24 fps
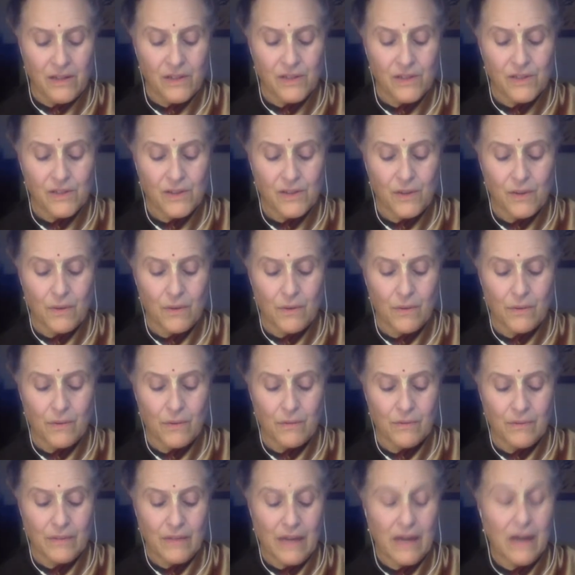
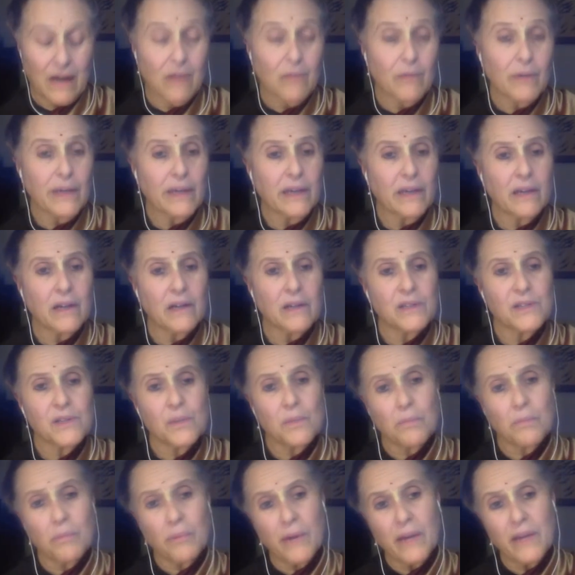So yeah, we can also
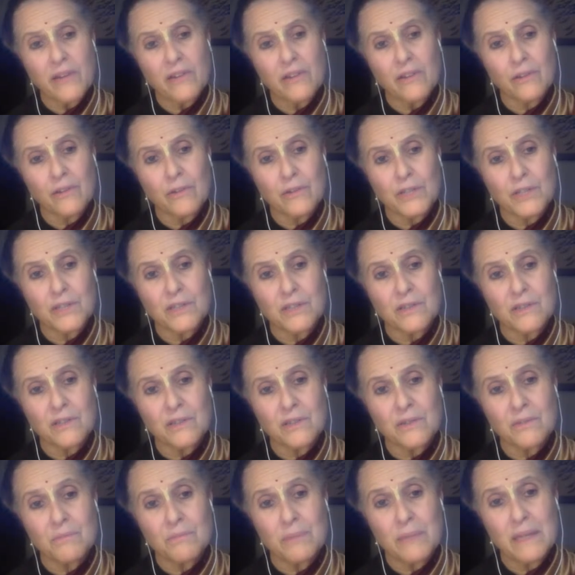pray to Krishna
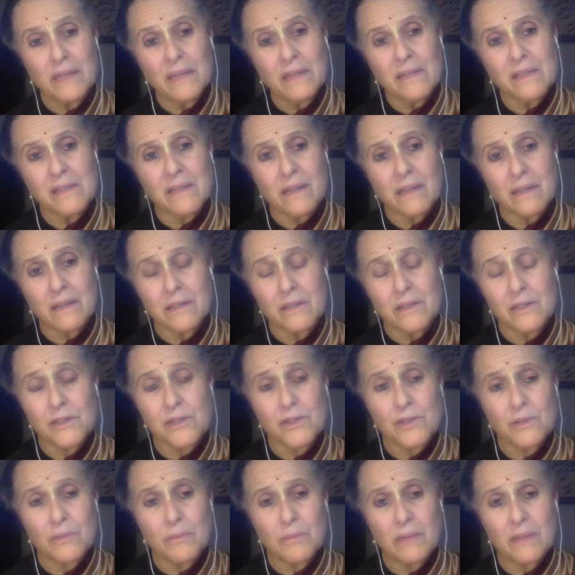to be his
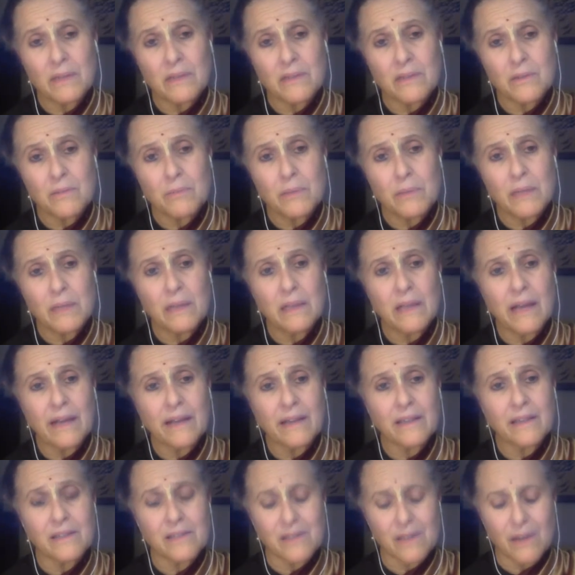instrument, to be
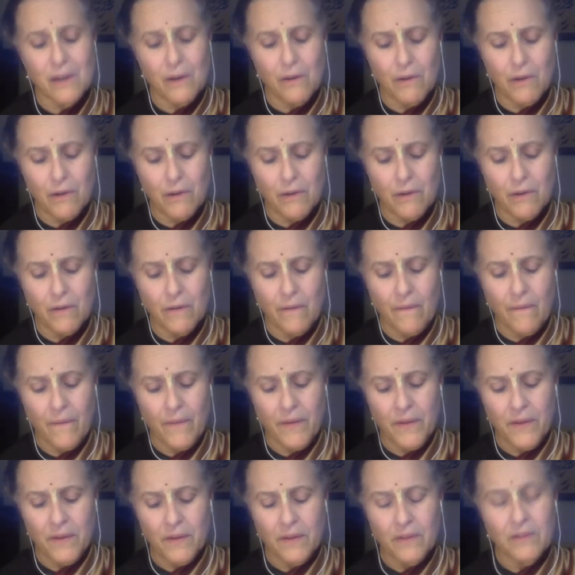like his arrow,
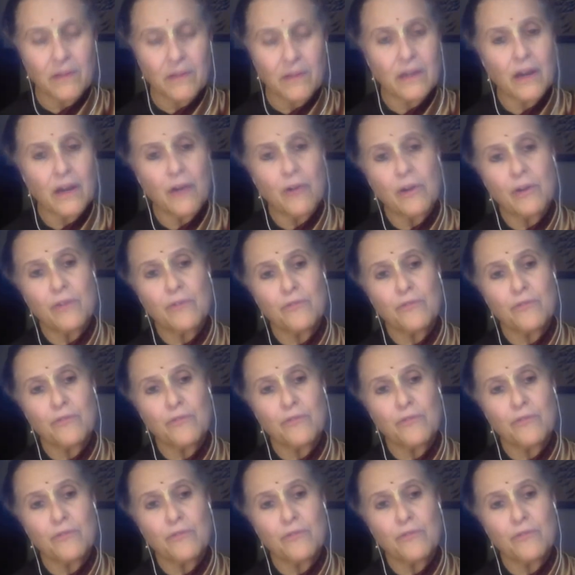to carry